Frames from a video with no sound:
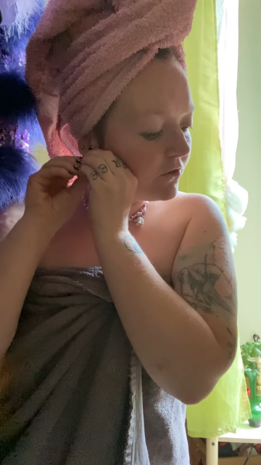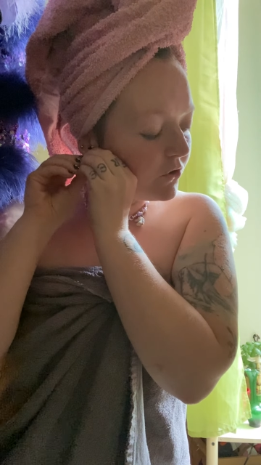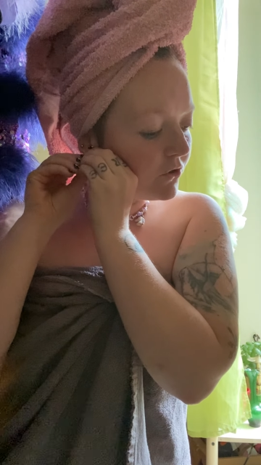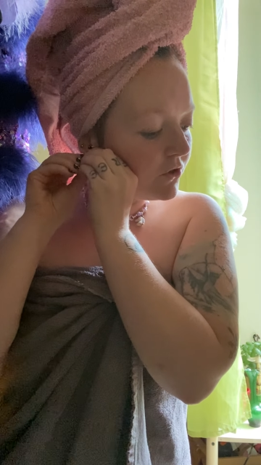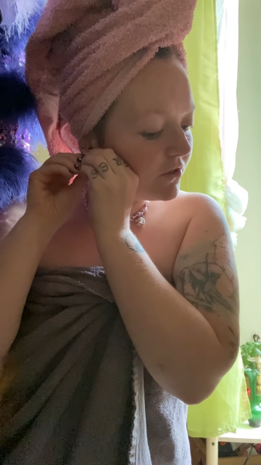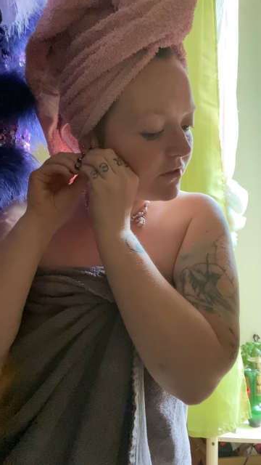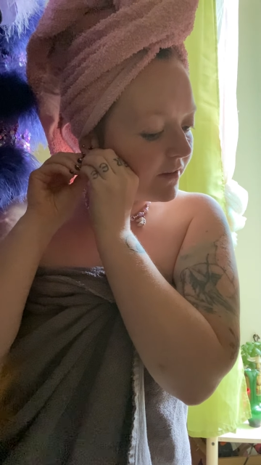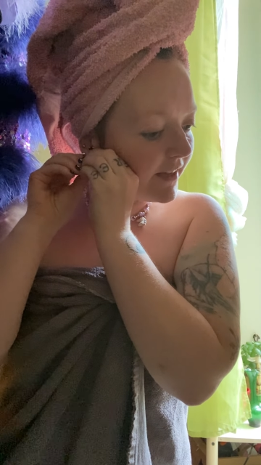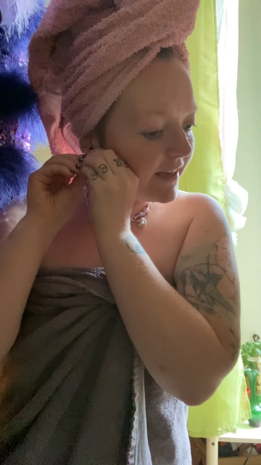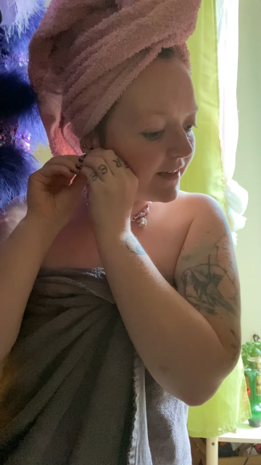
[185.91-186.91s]
good
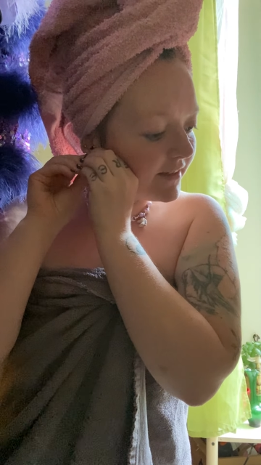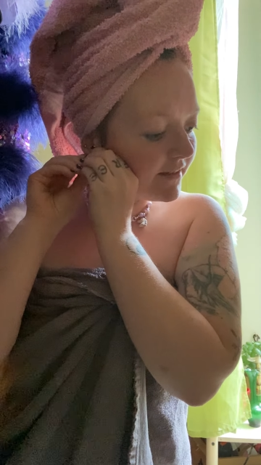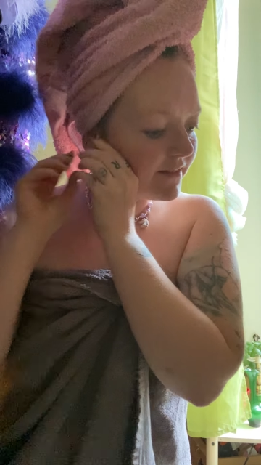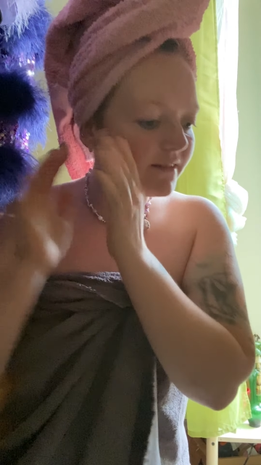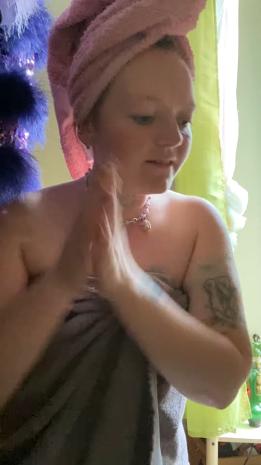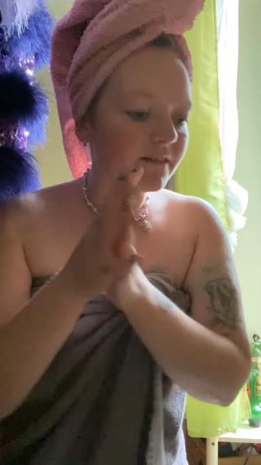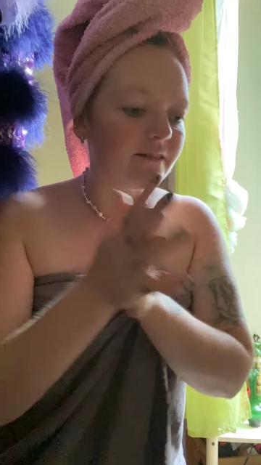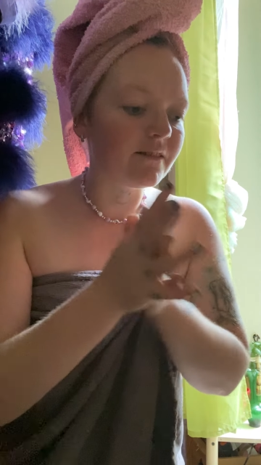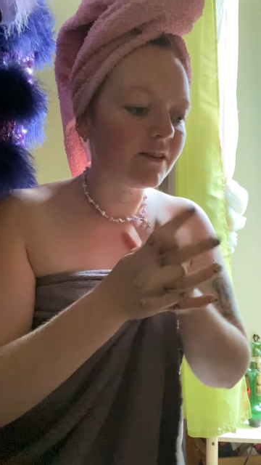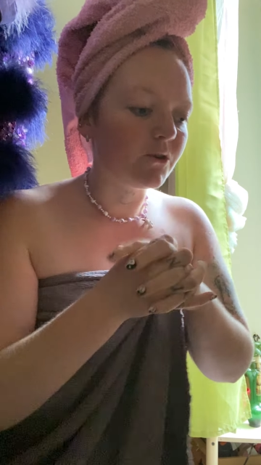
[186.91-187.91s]
like
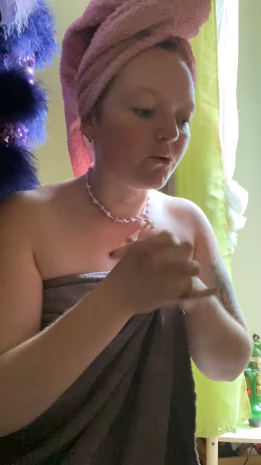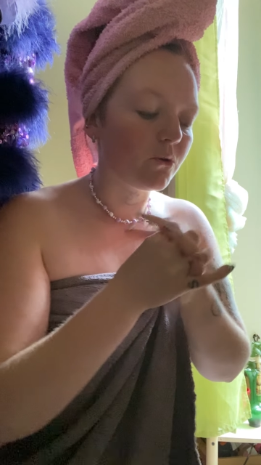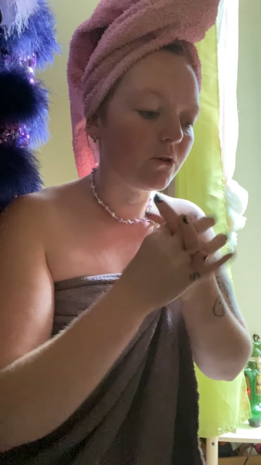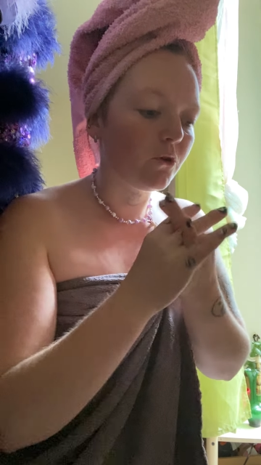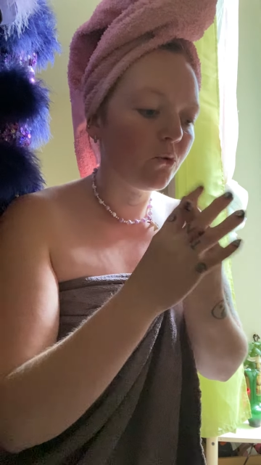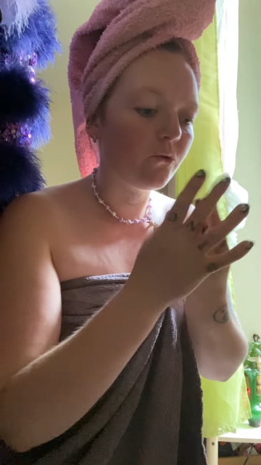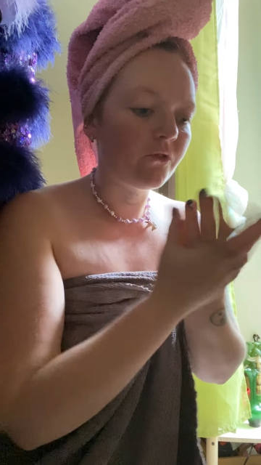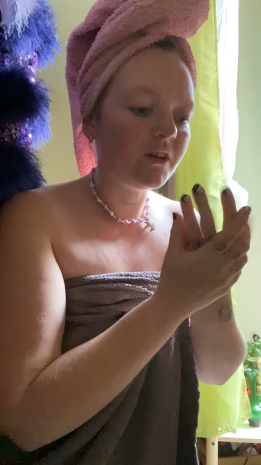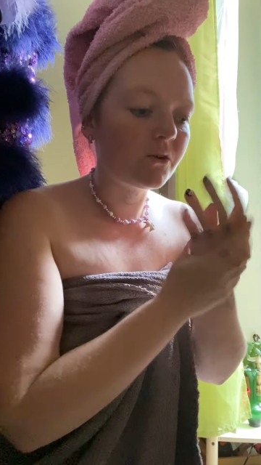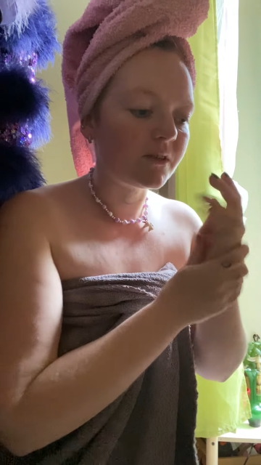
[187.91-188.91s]
low
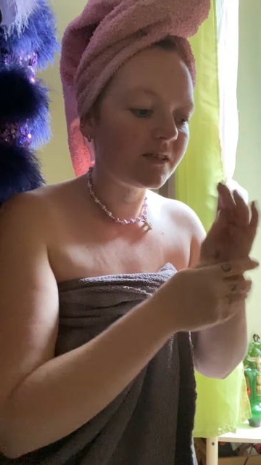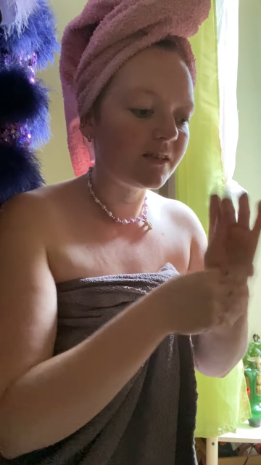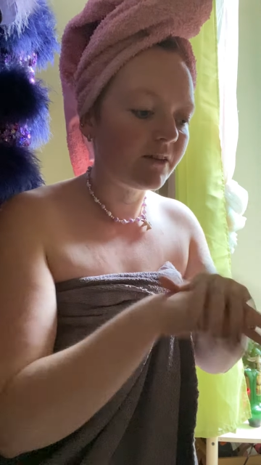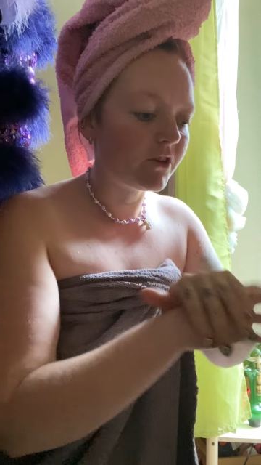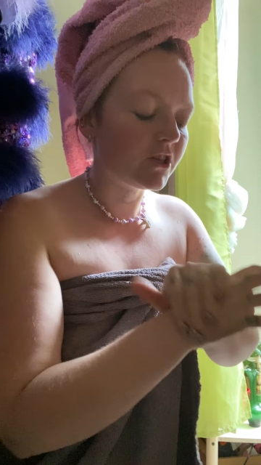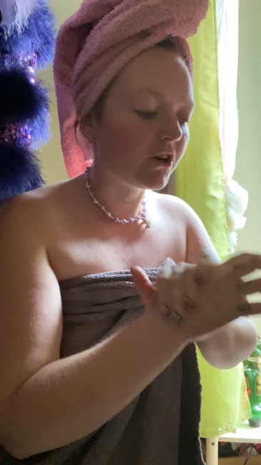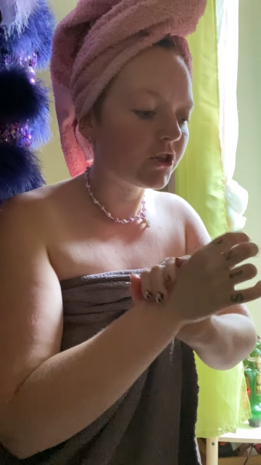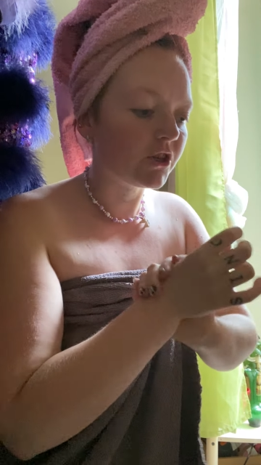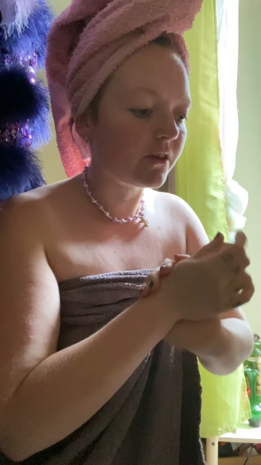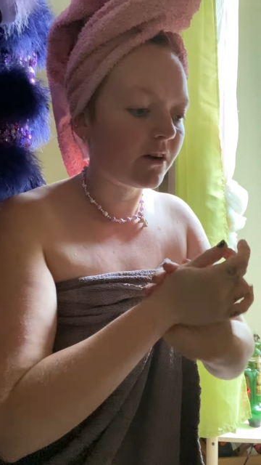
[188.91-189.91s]
frequency
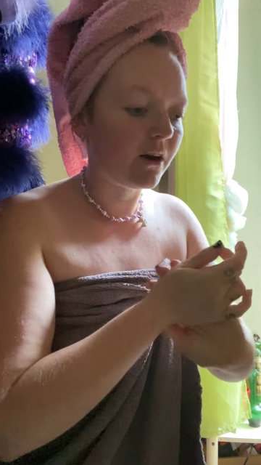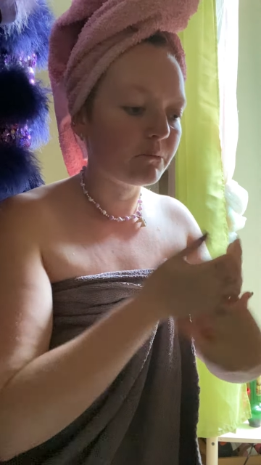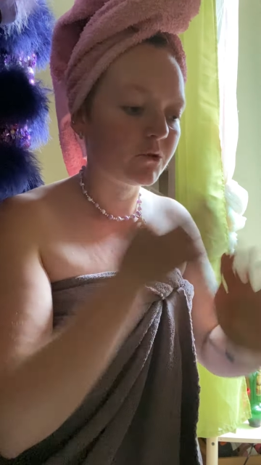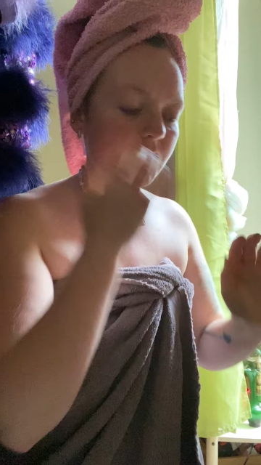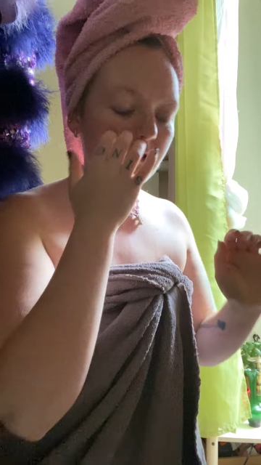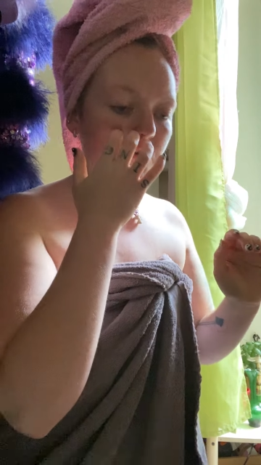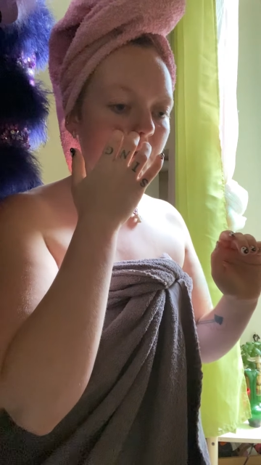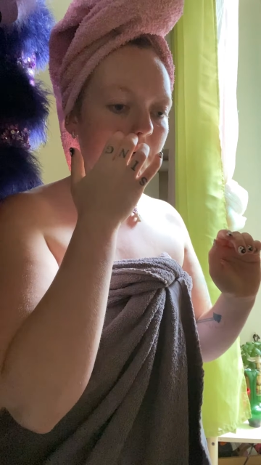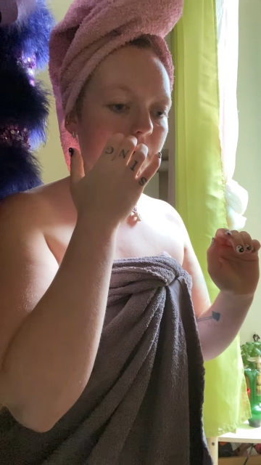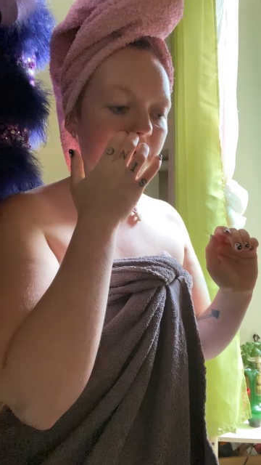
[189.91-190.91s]
reduction comes through
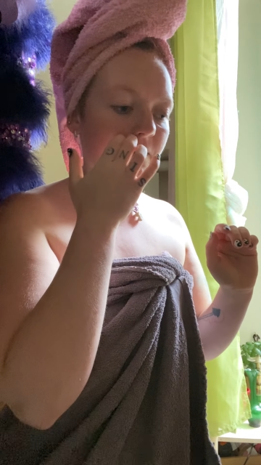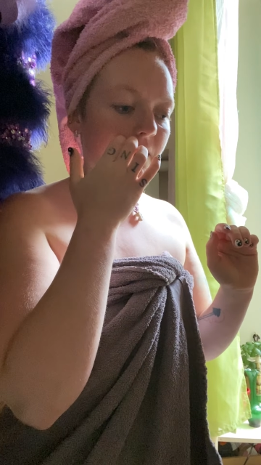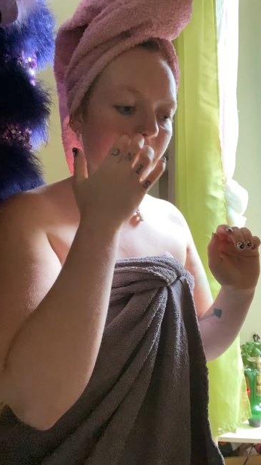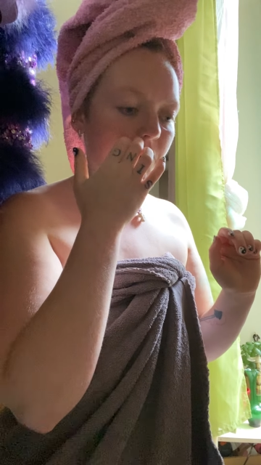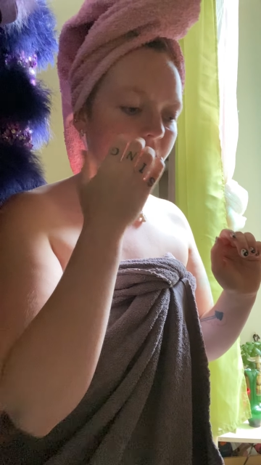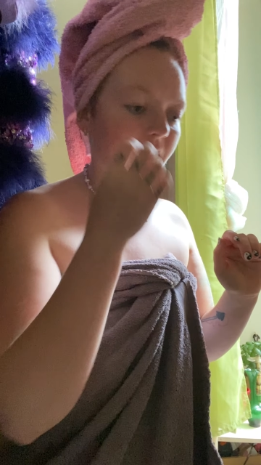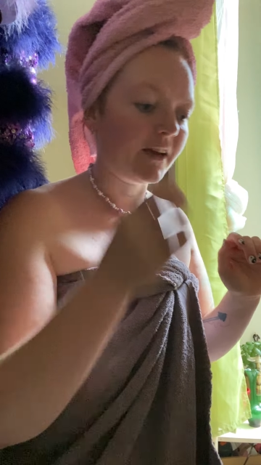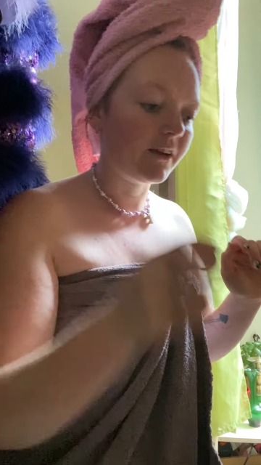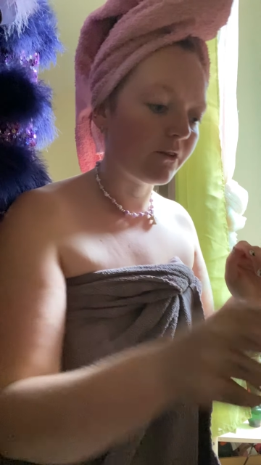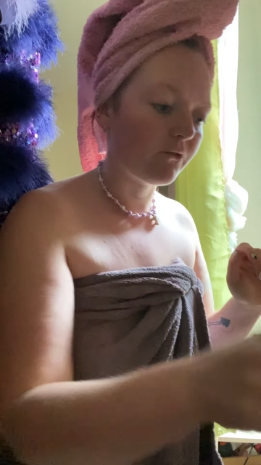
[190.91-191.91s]
that will like